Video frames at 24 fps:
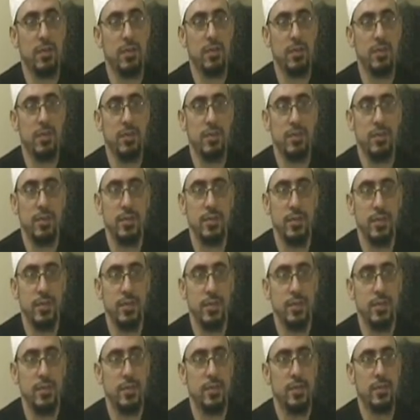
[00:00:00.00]

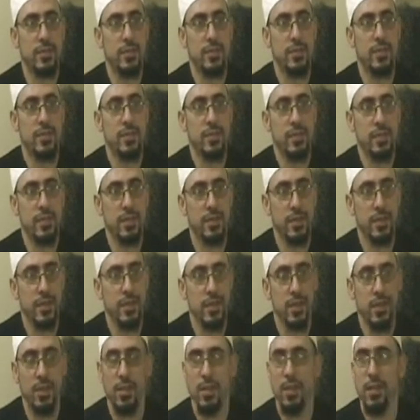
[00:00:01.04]

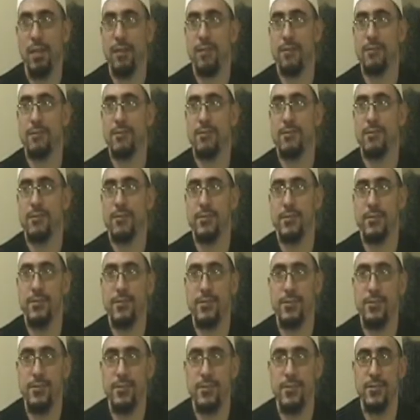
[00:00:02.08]

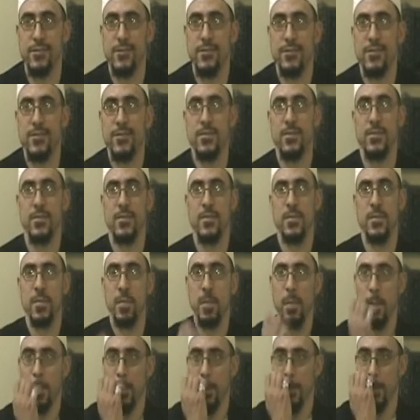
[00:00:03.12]

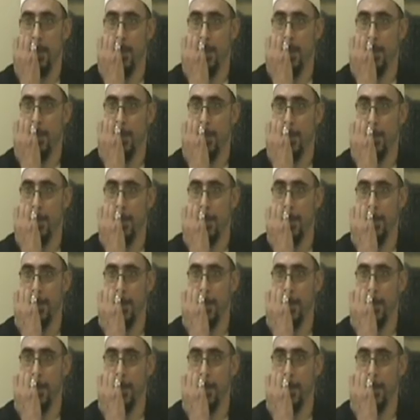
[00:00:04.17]
(no one is talking)